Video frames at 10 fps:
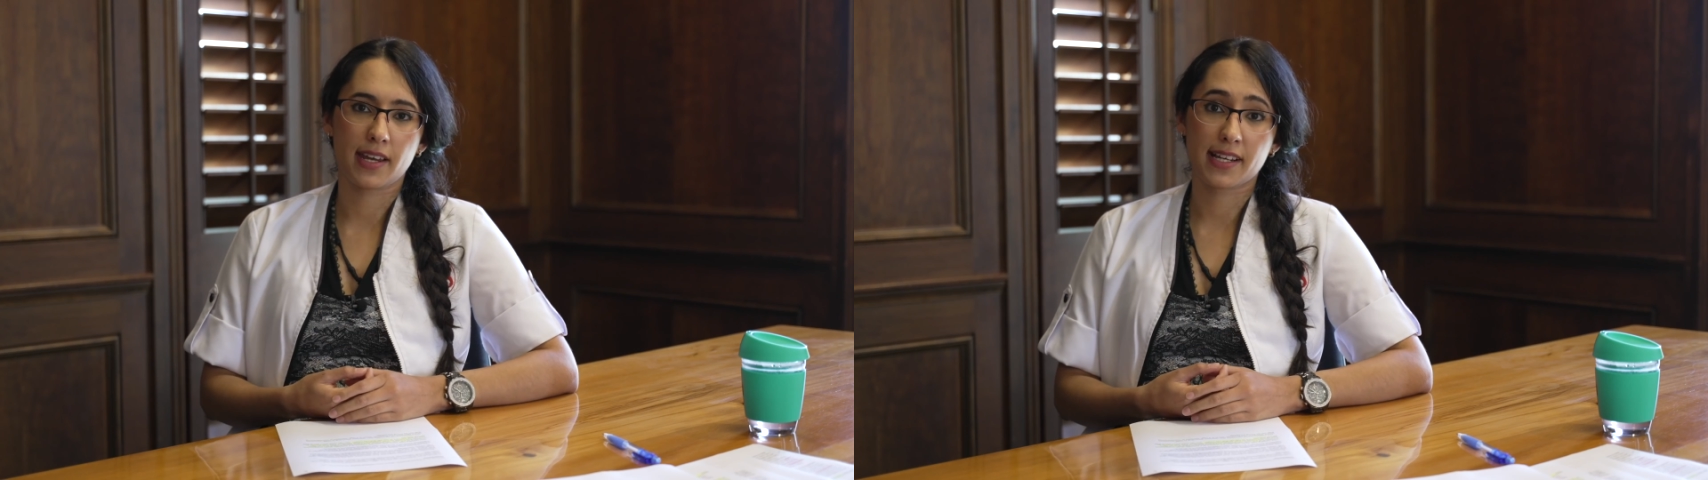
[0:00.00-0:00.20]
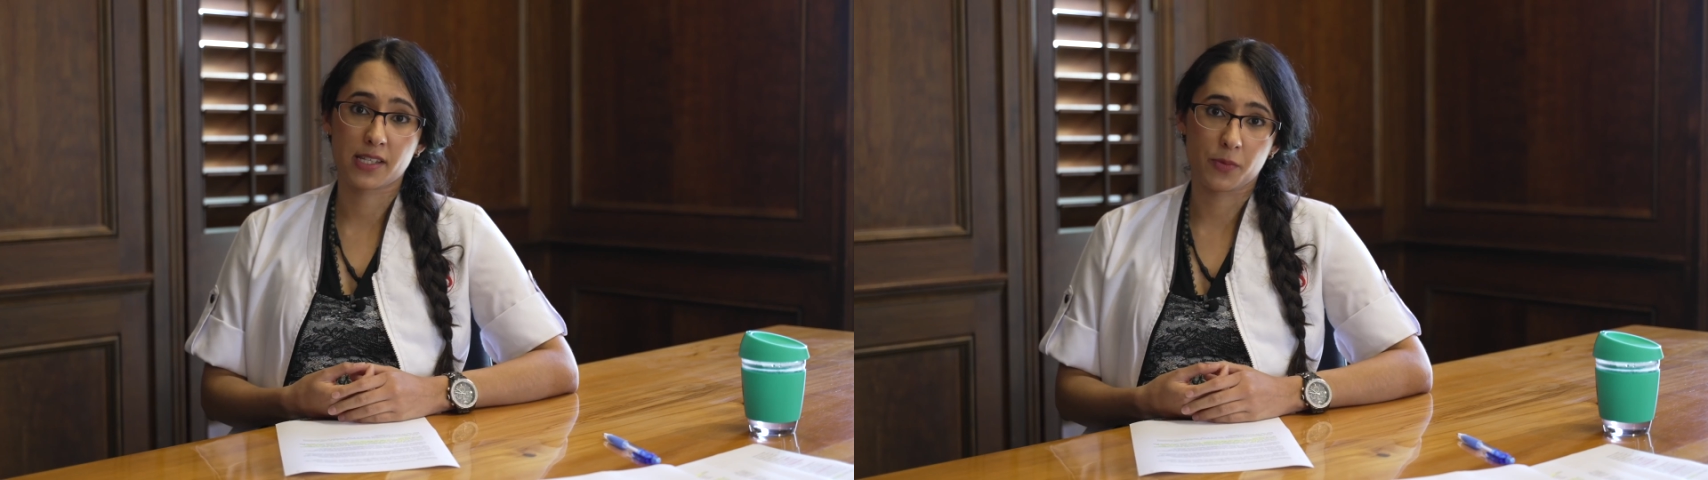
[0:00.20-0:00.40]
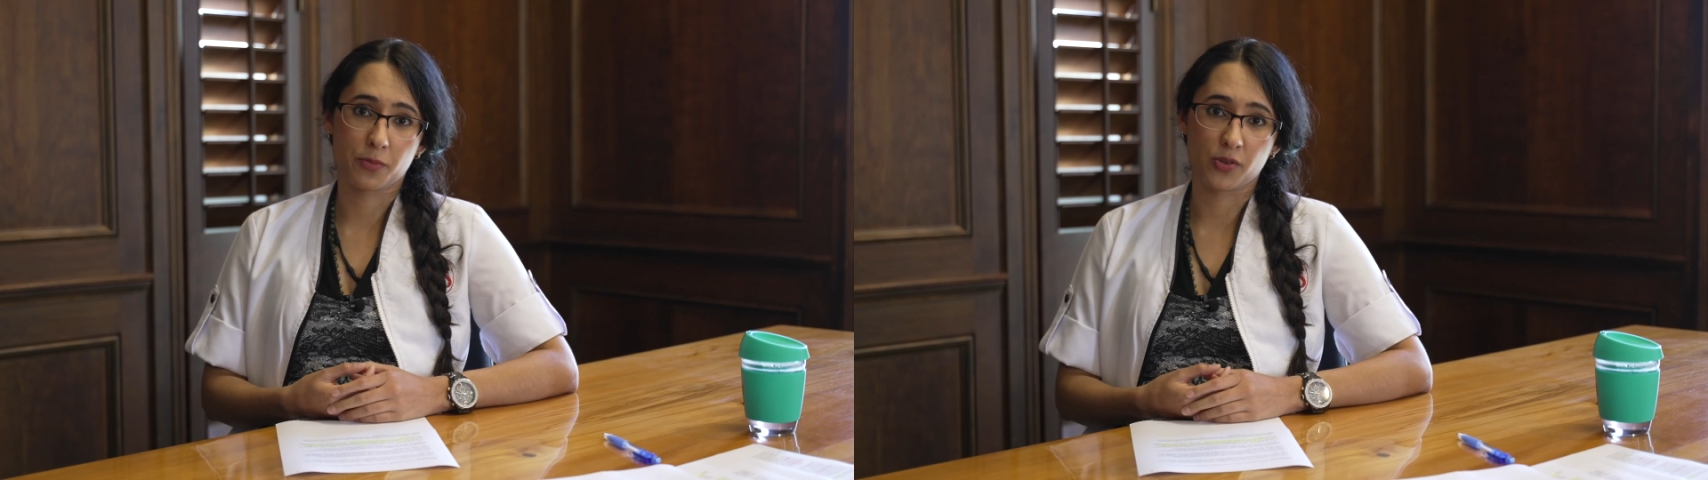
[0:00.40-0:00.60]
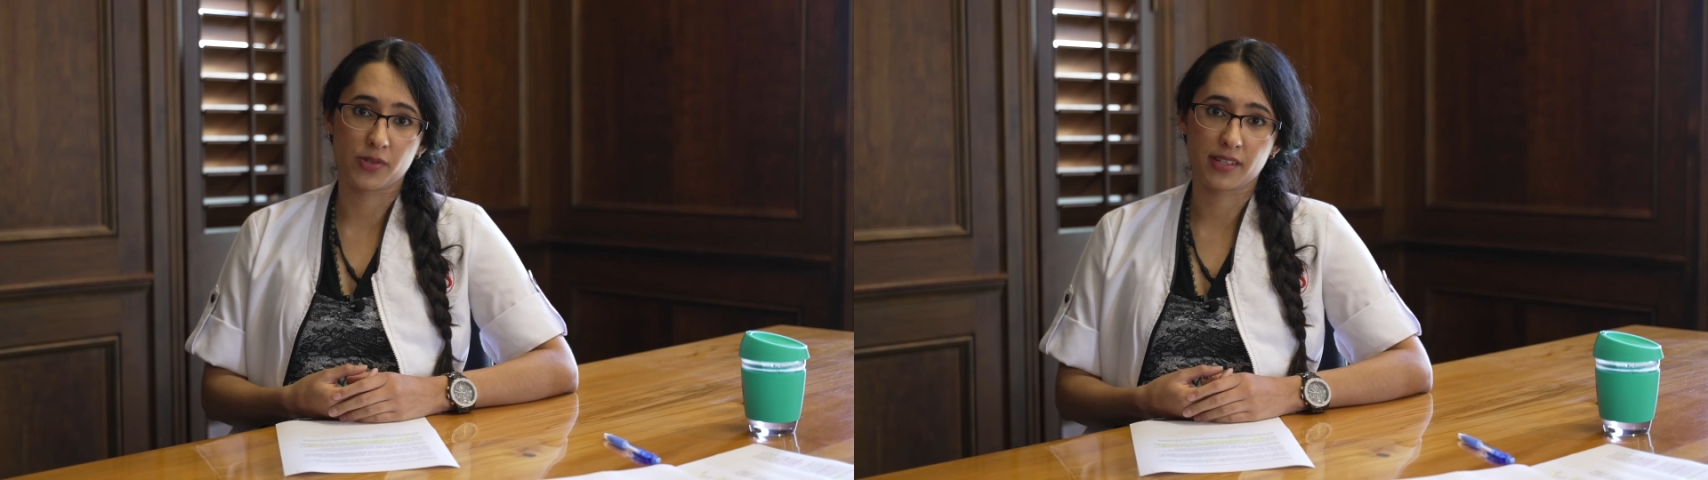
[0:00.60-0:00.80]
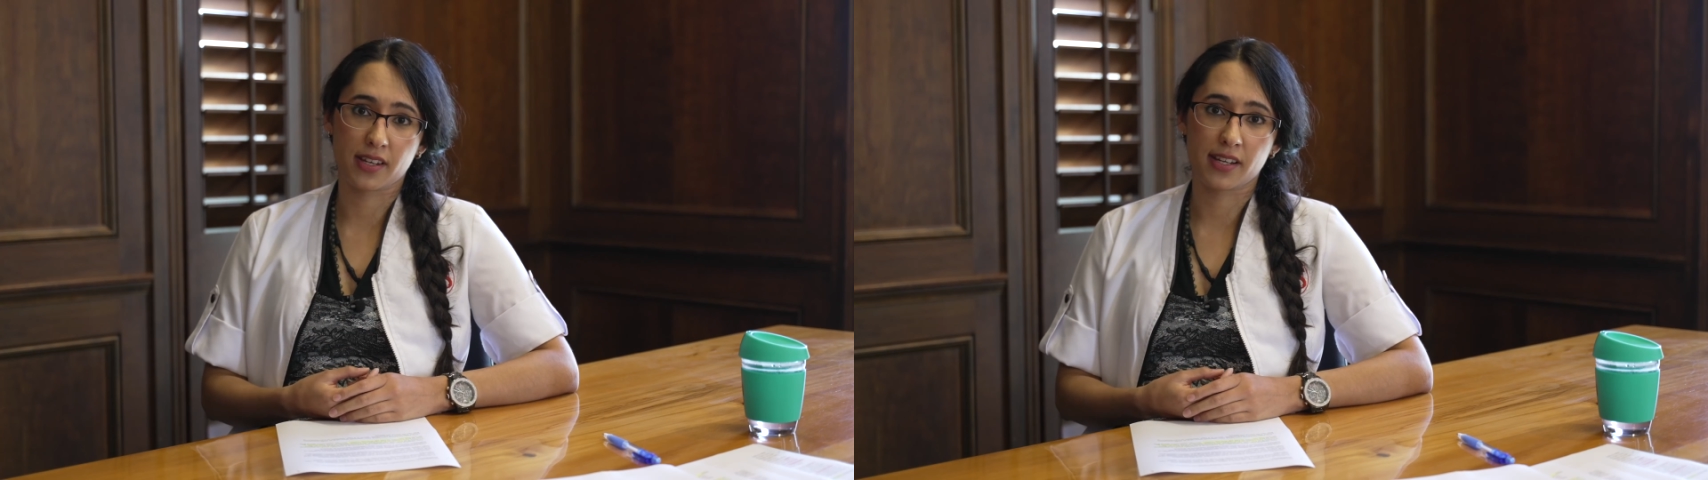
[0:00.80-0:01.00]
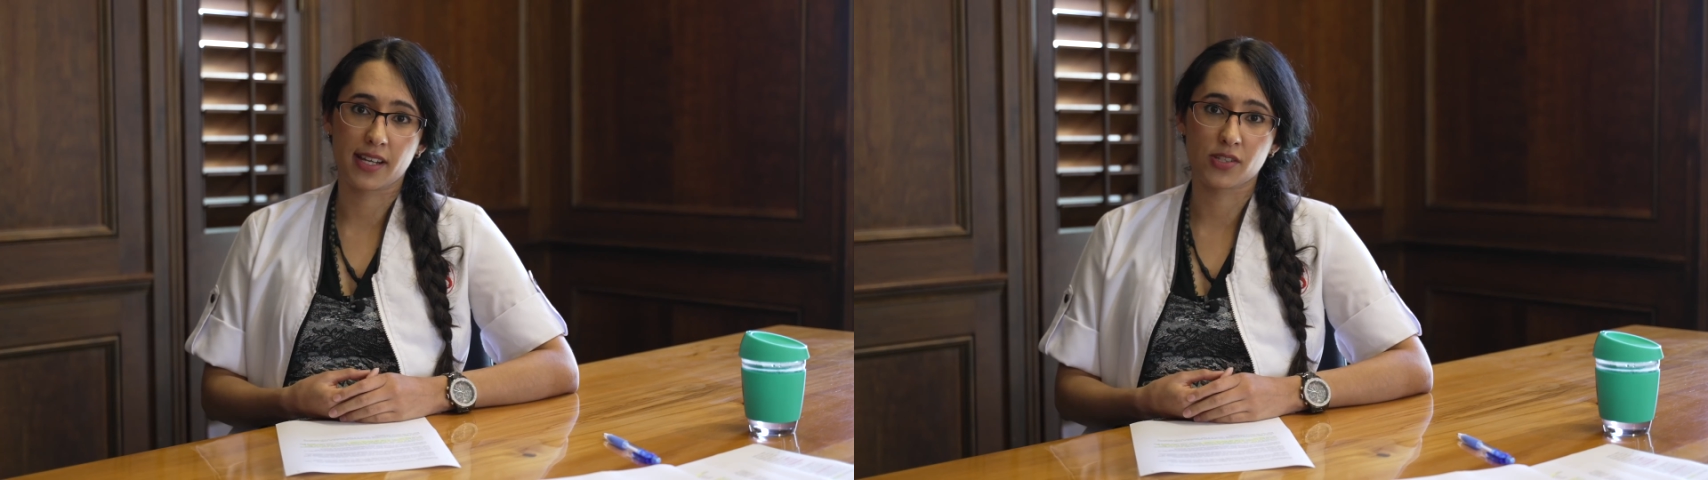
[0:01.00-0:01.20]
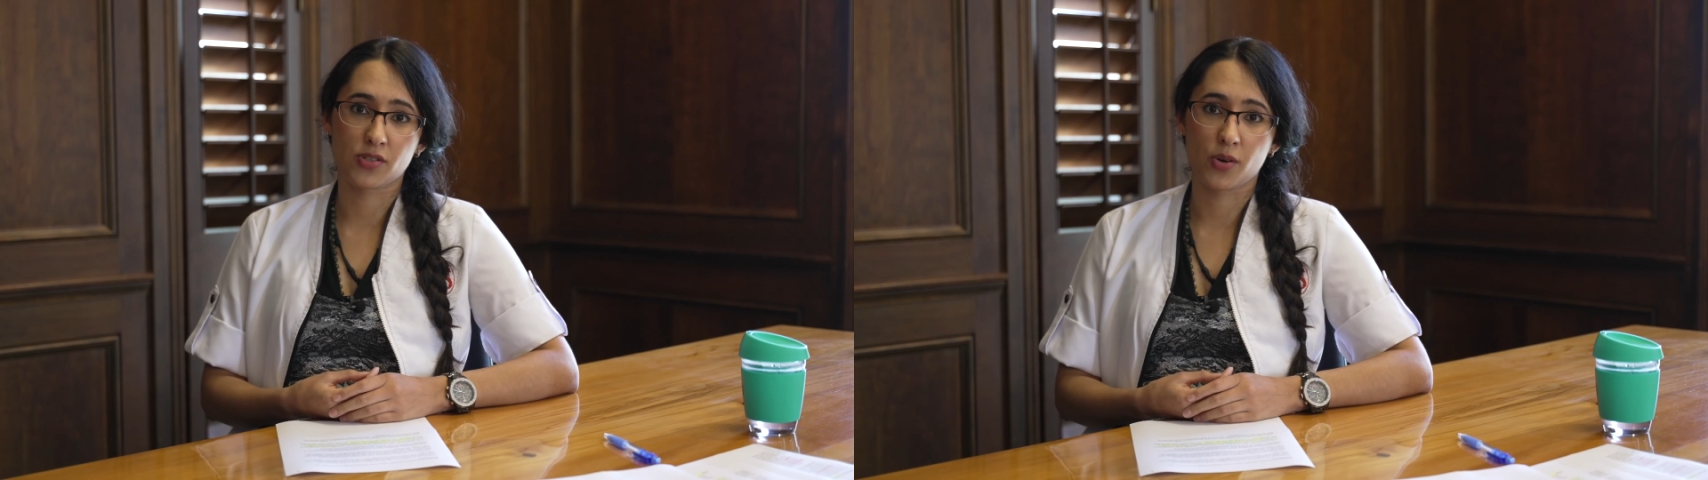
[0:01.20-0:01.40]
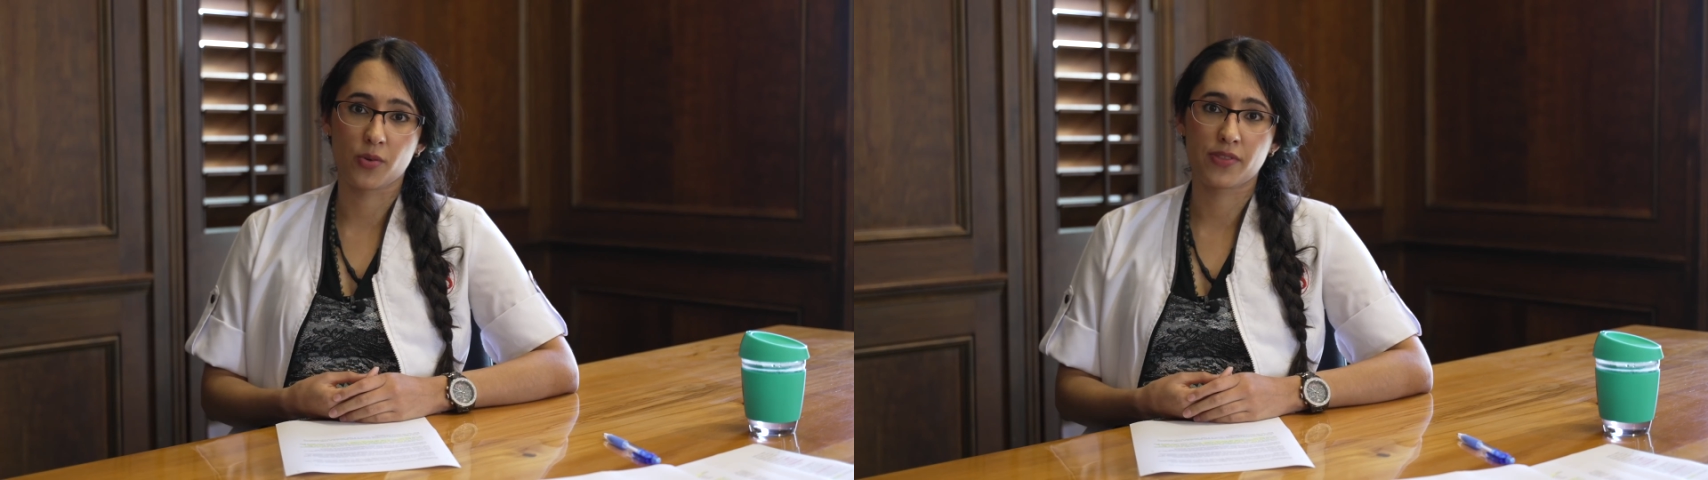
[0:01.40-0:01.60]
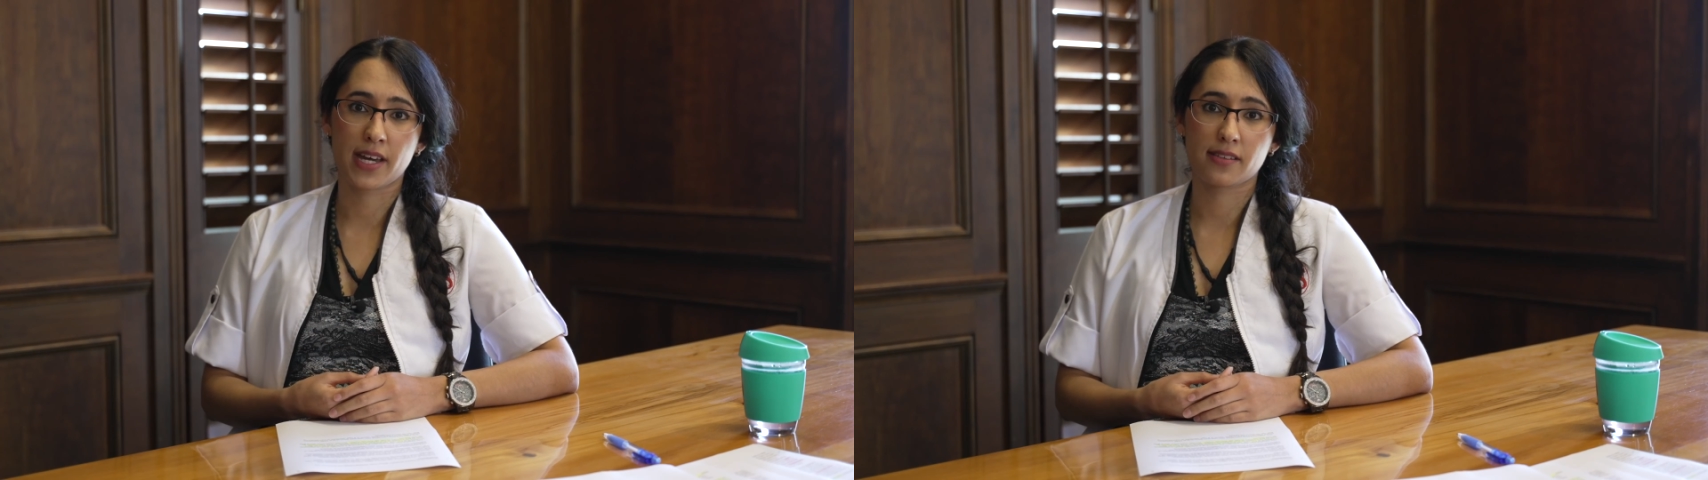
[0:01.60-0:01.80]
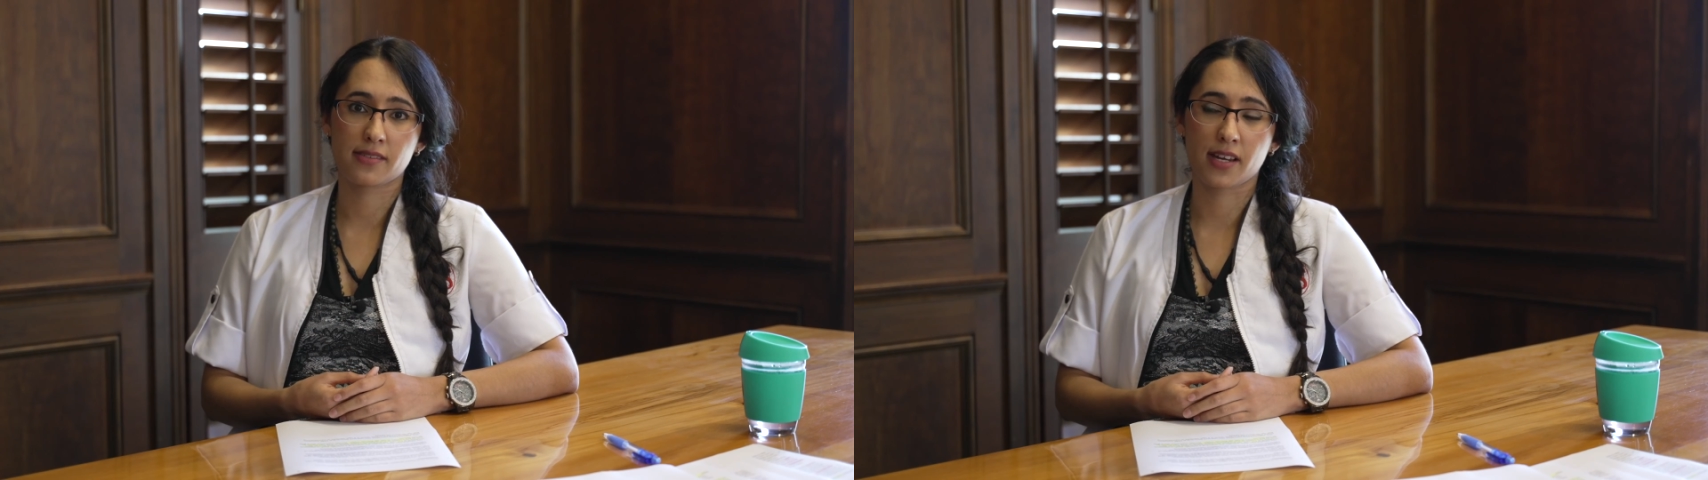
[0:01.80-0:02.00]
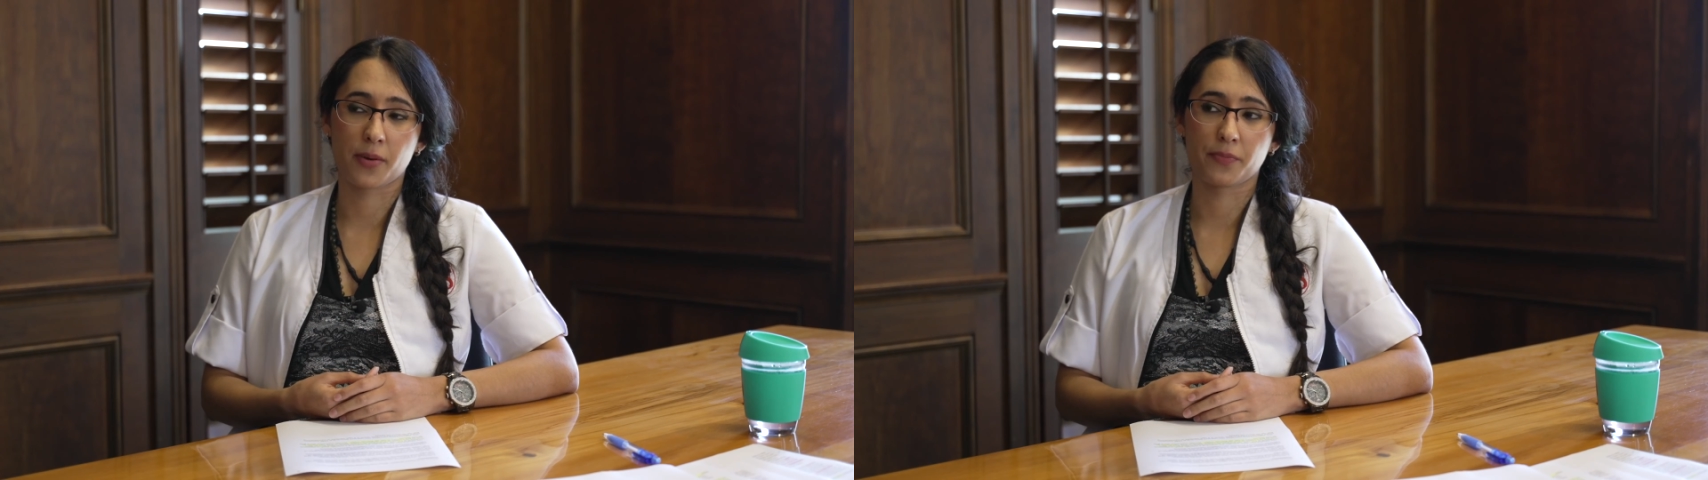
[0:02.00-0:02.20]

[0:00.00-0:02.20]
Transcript: eczema-prone skin, and so that